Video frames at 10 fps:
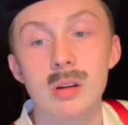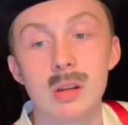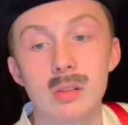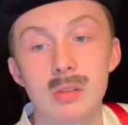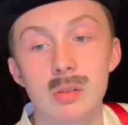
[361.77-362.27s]

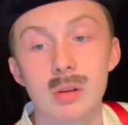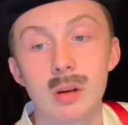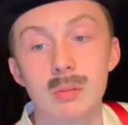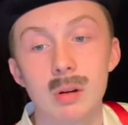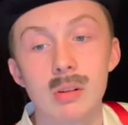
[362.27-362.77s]
history
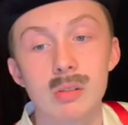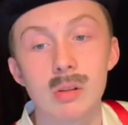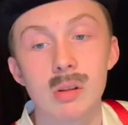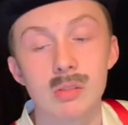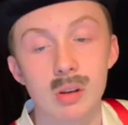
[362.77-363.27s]
of
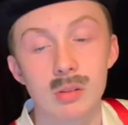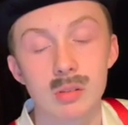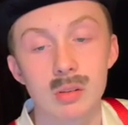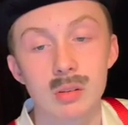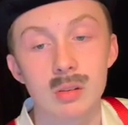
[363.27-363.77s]
racial
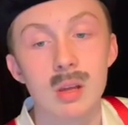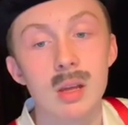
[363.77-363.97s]
injustice